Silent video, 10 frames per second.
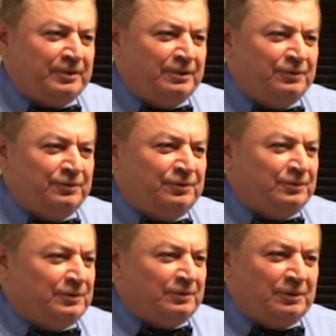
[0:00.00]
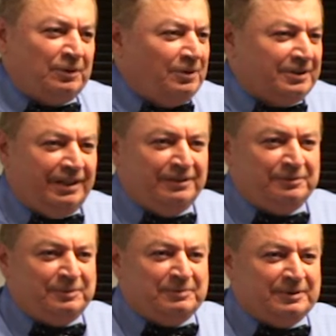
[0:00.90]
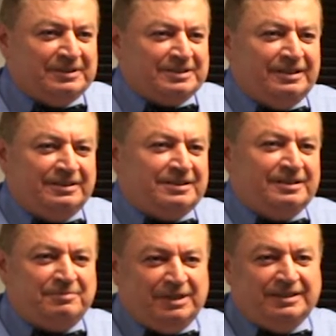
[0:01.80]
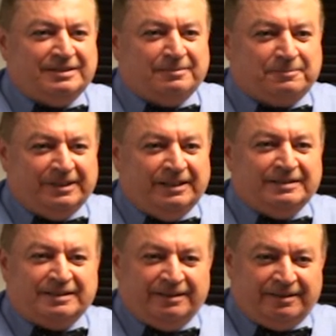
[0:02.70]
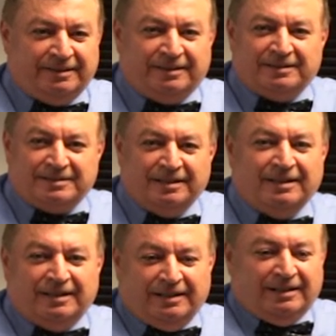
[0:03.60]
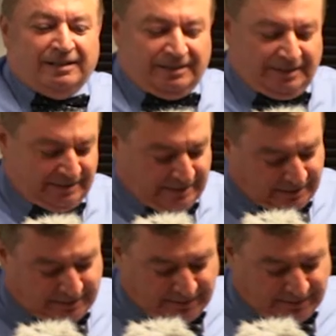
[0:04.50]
of all kind of people. It's an amazing place, I think. It is.